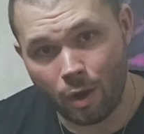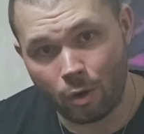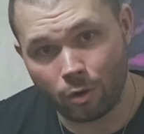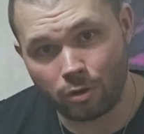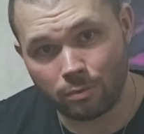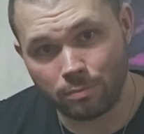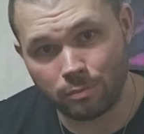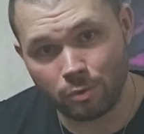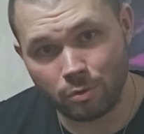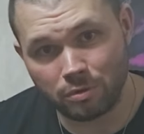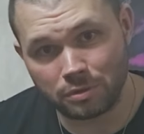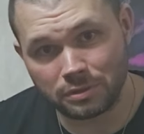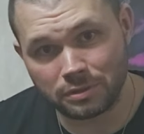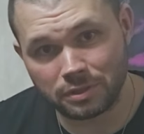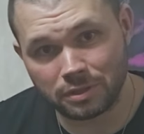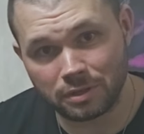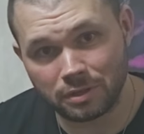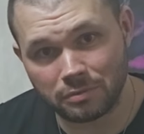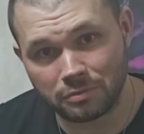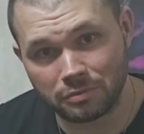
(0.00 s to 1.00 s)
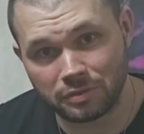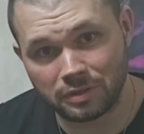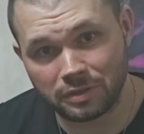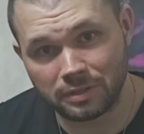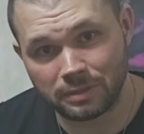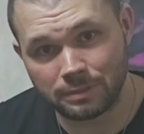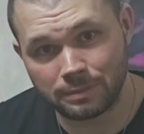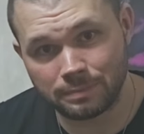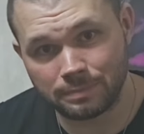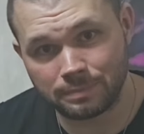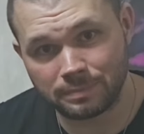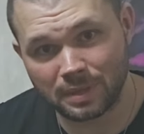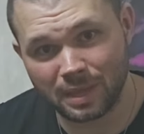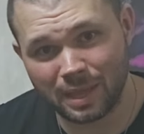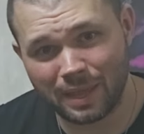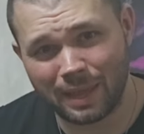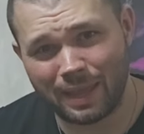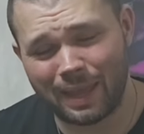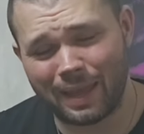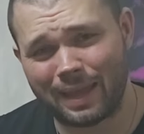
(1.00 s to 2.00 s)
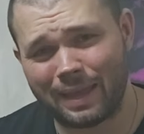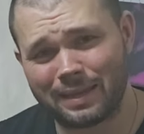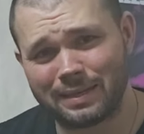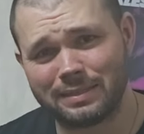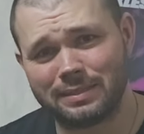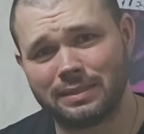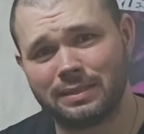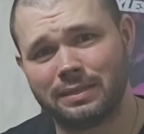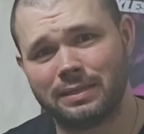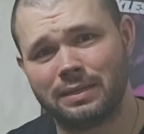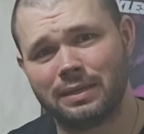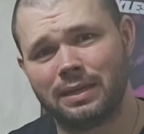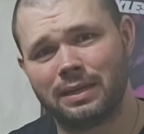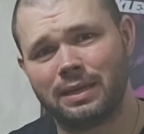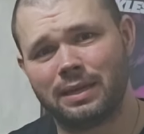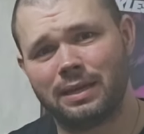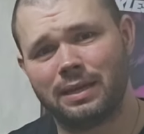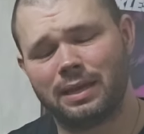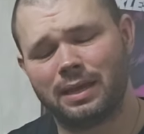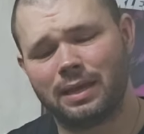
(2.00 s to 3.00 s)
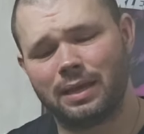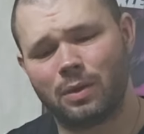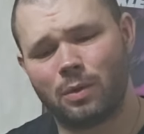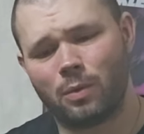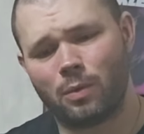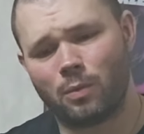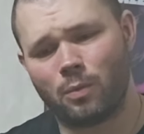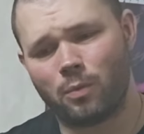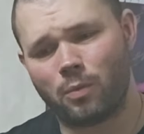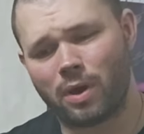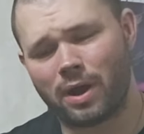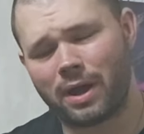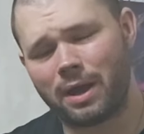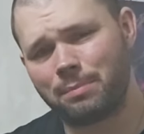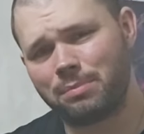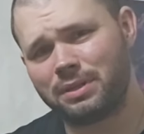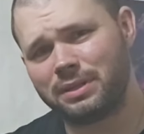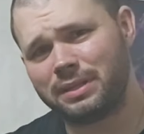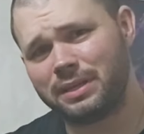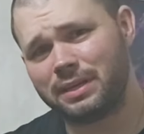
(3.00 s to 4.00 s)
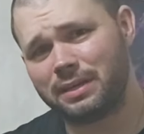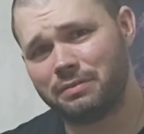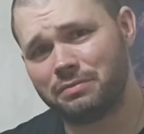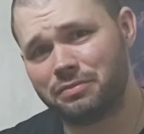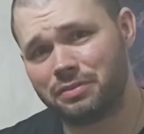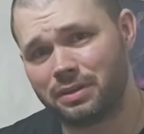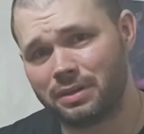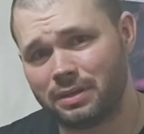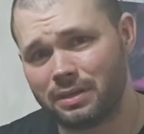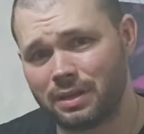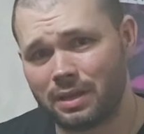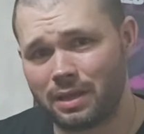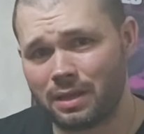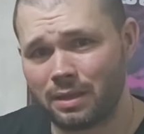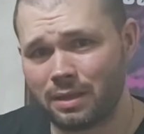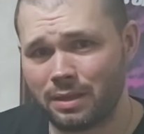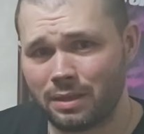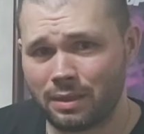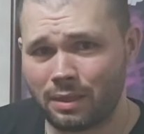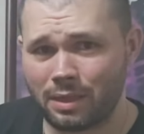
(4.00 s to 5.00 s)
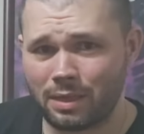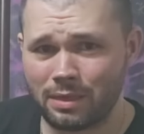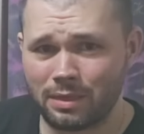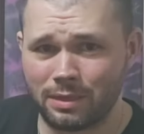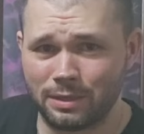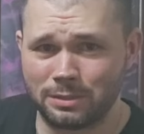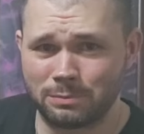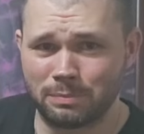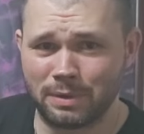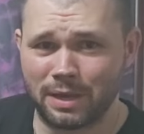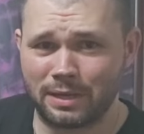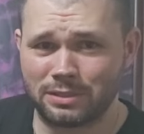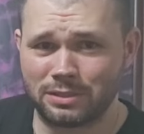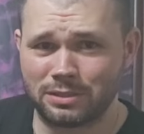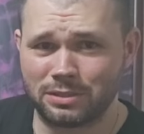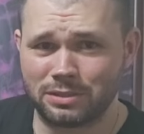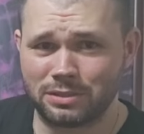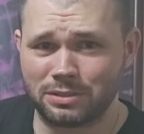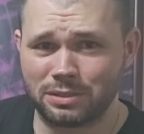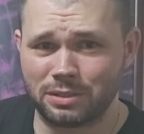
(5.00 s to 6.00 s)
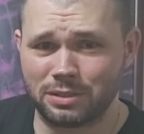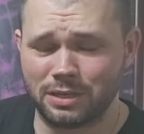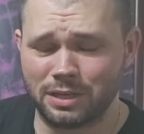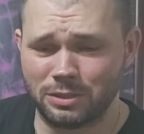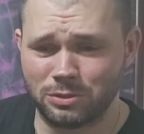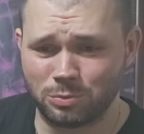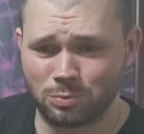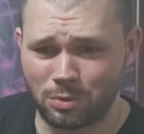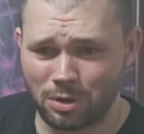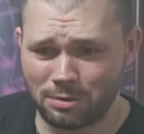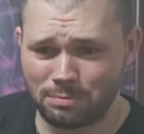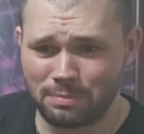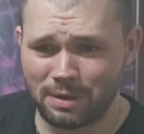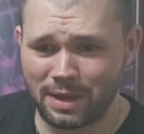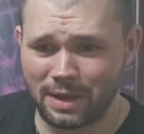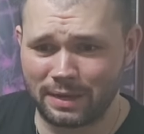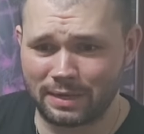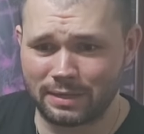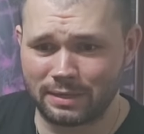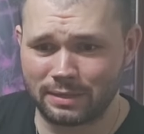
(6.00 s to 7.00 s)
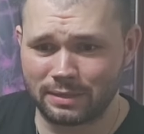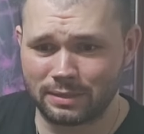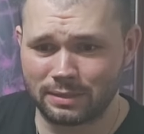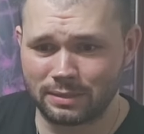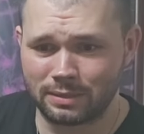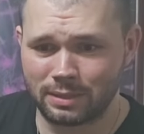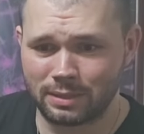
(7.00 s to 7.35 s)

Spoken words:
Artyom Morozov. And why I believe this match needs a run back,